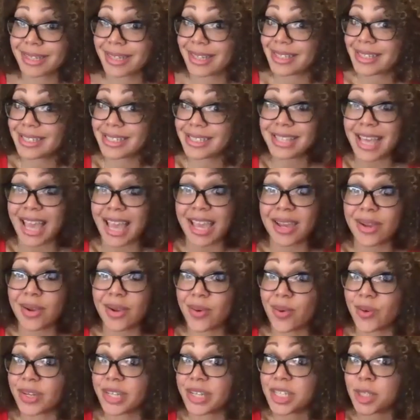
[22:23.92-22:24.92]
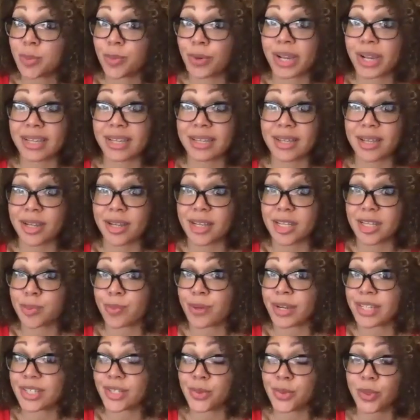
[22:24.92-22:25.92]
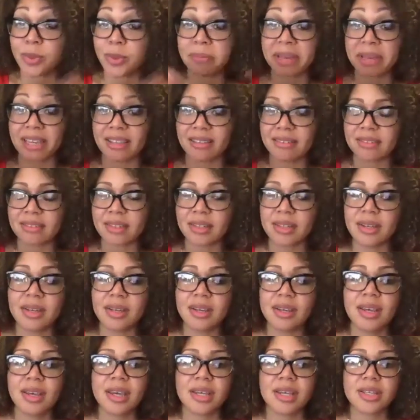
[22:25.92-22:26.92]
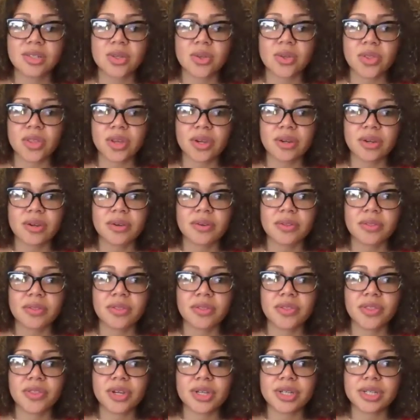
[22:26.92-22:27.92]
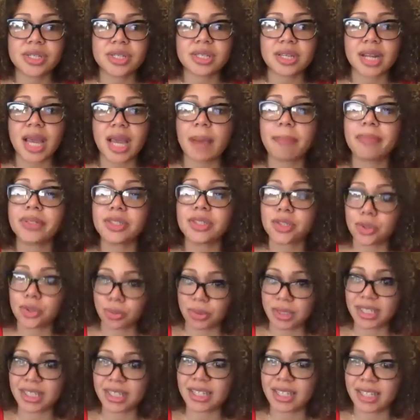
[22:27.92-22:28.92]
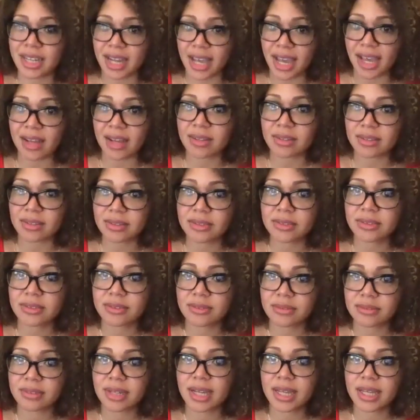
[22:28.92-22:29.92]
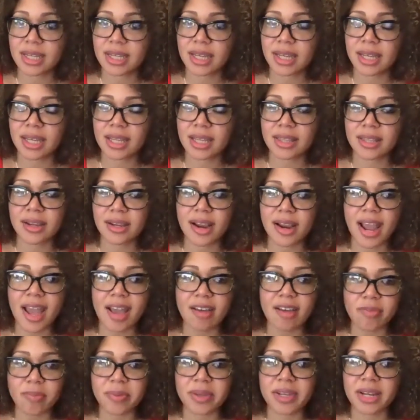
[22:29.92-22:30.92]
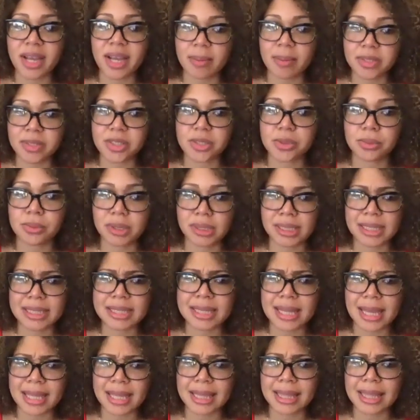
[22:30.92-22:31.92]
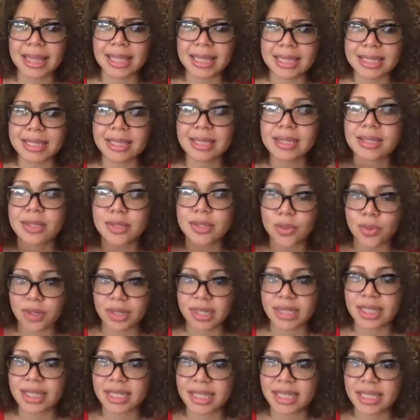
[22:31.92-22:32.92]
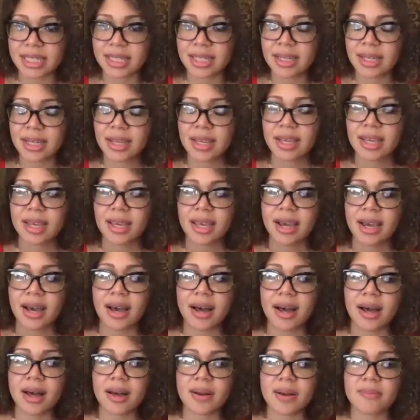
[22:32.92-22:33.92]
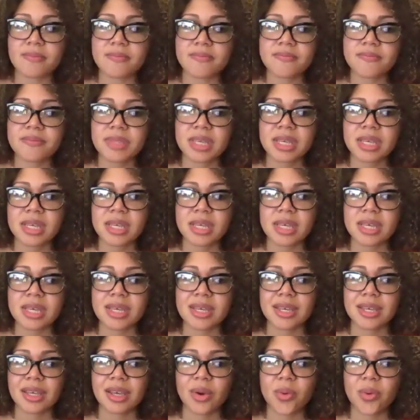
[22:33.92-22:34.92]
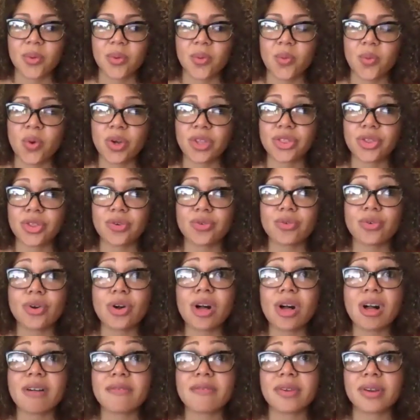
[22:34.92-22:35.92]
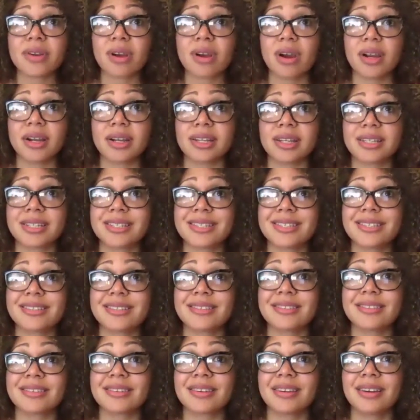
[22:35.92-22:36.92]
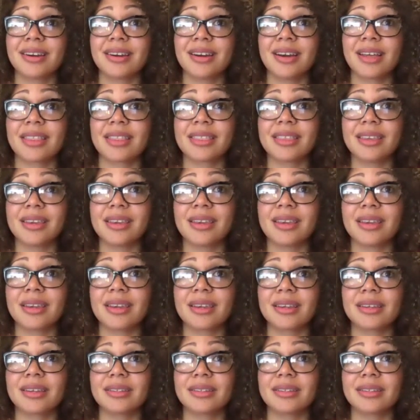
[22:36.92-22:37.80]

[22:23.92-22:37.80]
say or express express or paint and so there there is an opportunity now right and there have been opportunities like these historically um, what the role of an artist i think